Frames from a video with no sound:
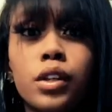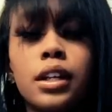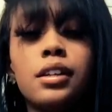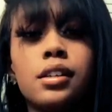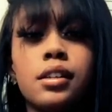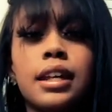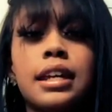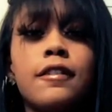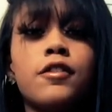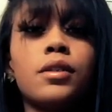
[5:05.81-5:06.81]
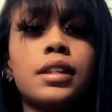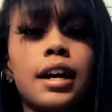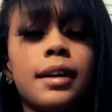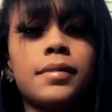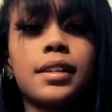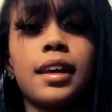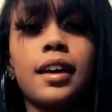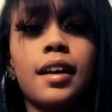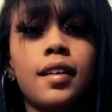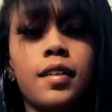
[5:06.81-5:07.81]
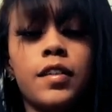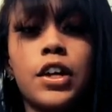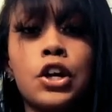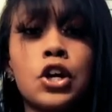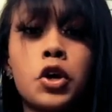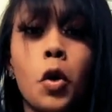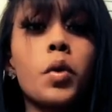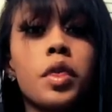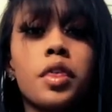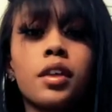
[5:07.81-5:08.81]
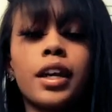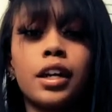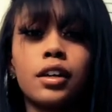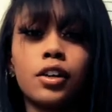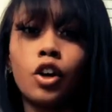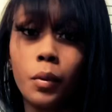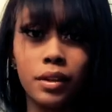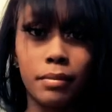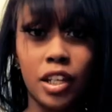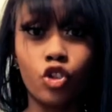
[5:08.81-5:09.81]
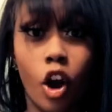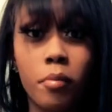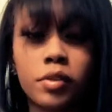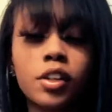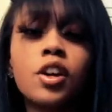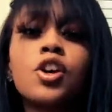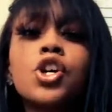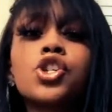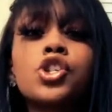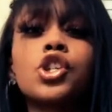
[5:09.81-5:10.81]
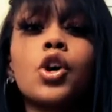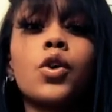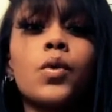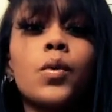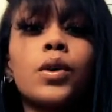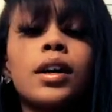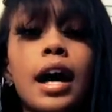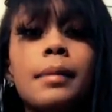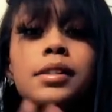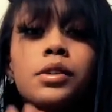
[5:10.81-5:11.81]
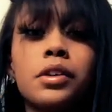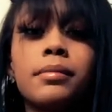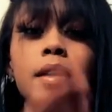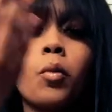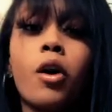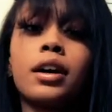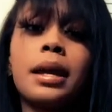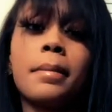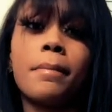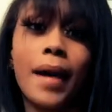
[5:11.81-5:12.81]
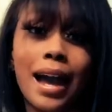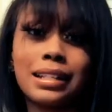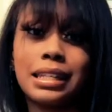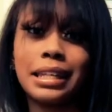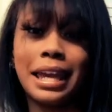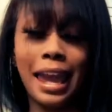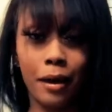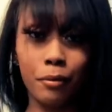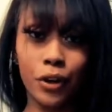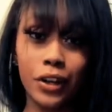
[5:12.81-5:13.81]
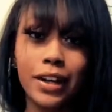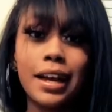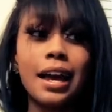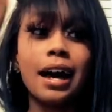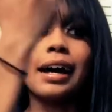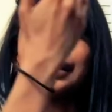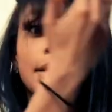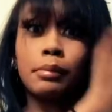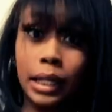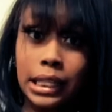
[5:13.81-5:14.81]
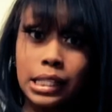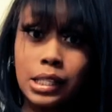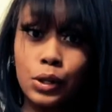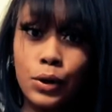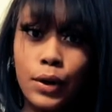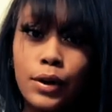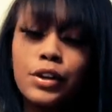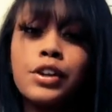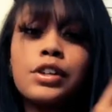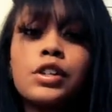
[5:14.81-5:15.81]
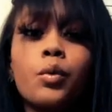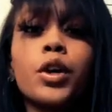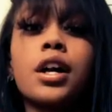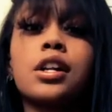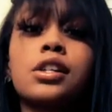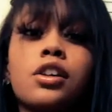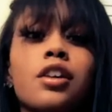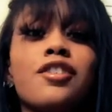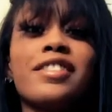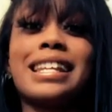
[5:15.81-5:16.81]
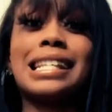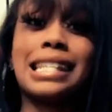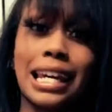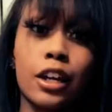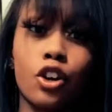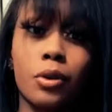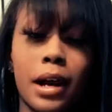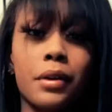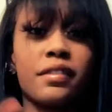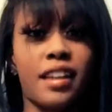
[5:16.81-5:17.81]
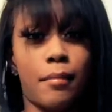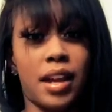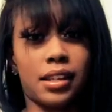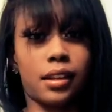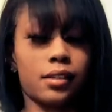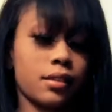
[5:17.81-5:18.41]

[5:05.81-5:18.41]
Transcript: It doesn't like give you time to like kind of go with, like go when the beat drops. So I'm still gonna be walking back to the camera as I play this song. So we're gonna start on the second go round, if that makes sense.